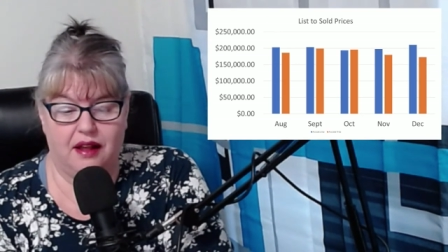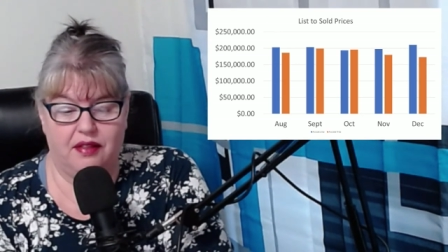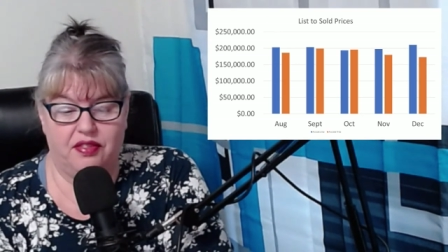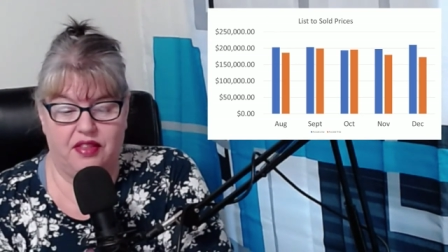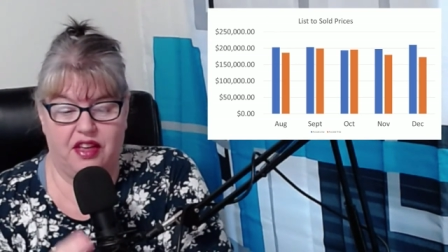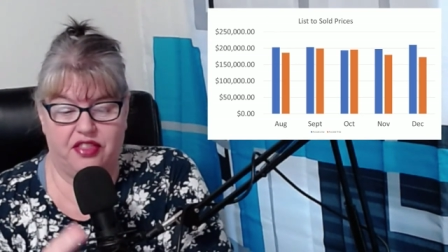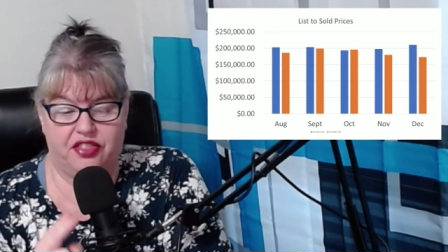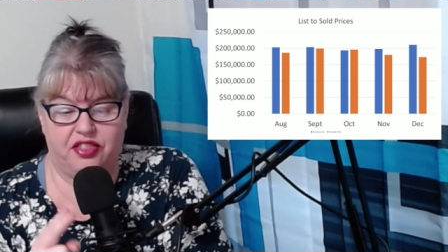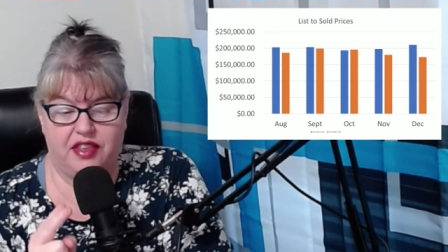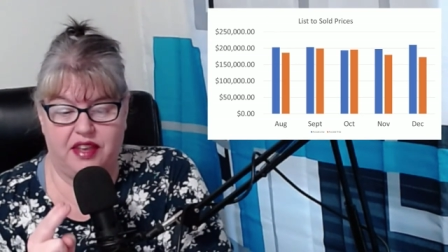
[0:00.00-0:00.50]

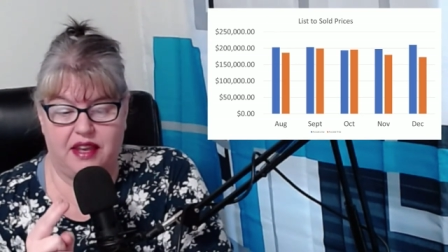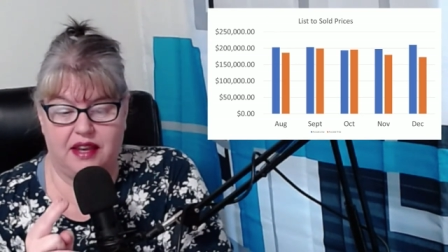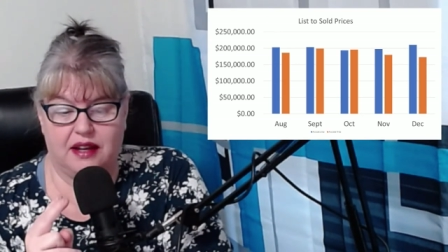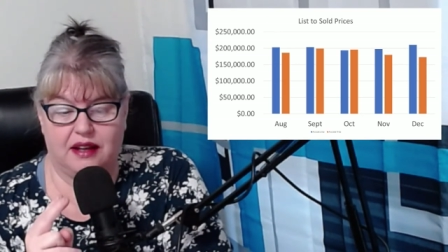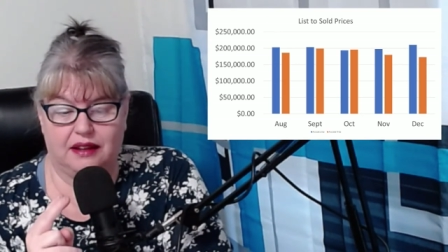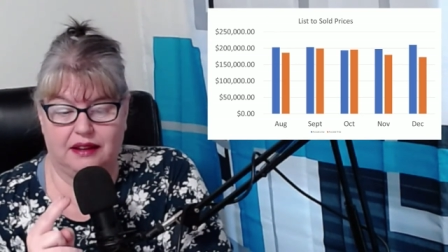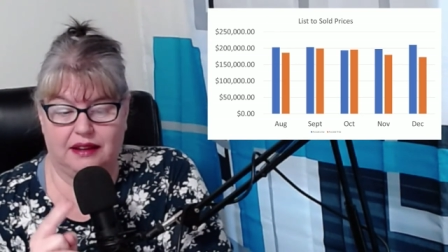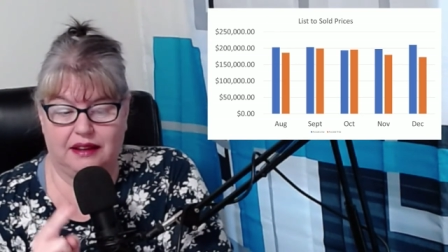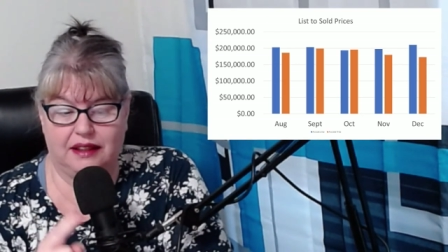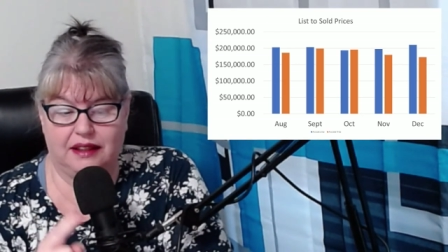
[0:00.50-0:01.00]
that the
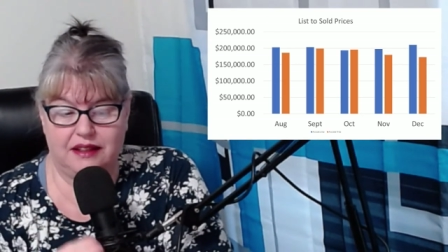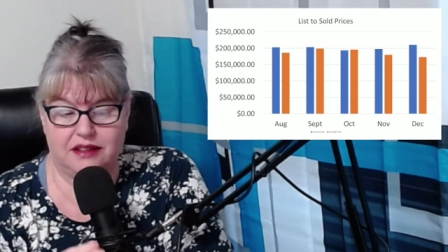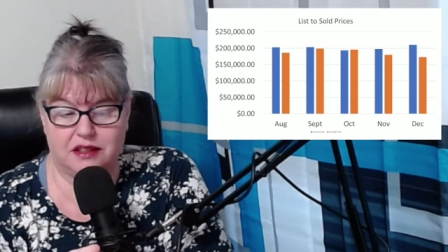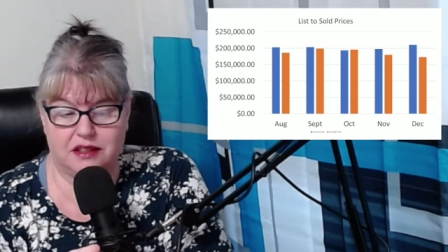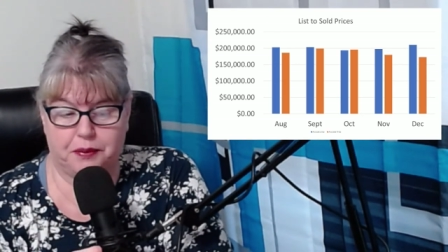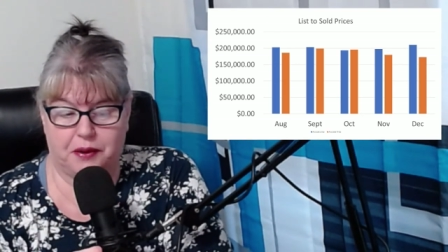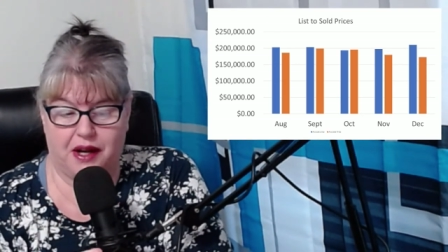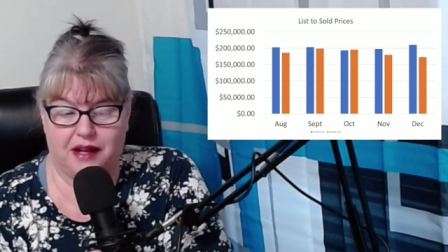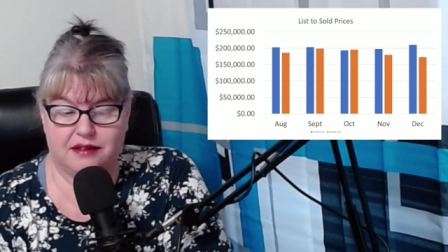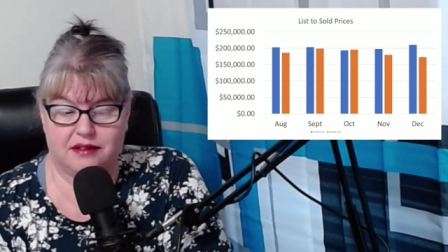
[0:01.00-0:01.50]

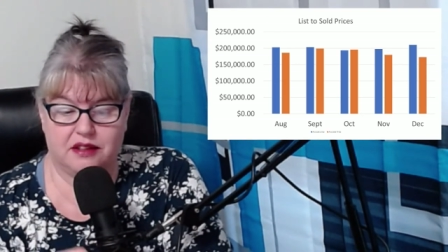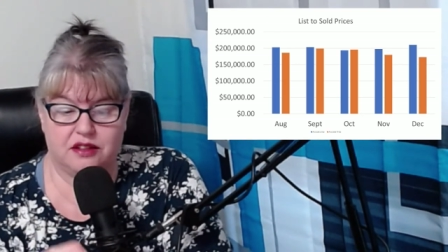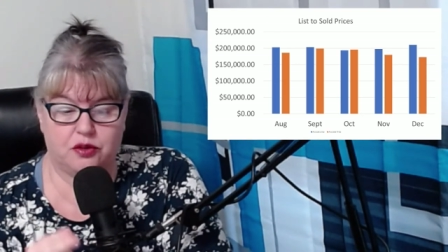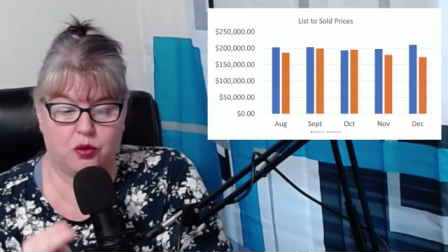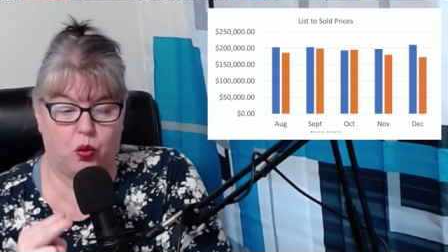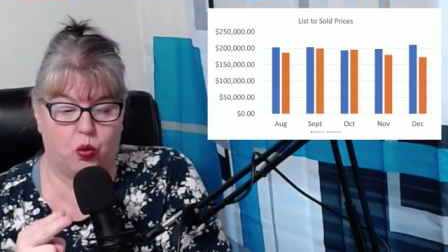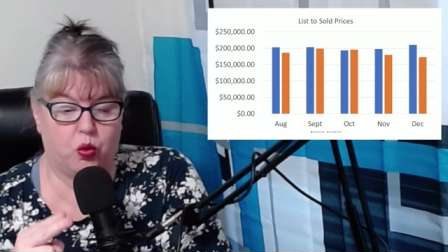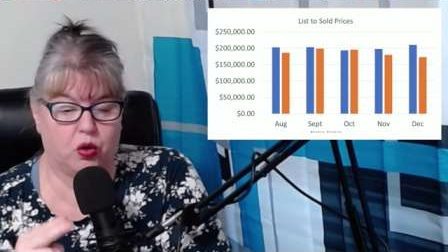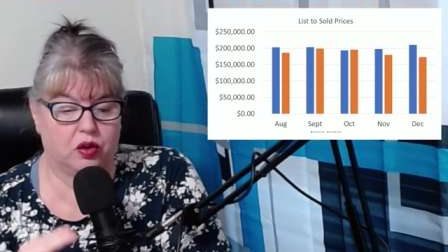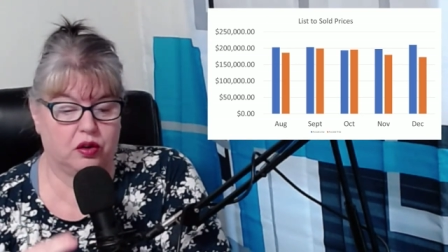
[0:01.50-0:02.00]
list prices
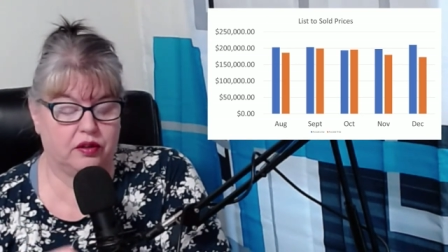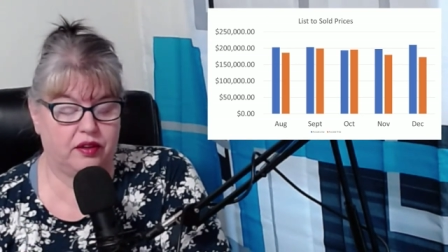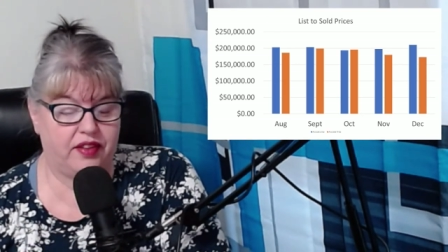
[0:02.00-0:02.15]
were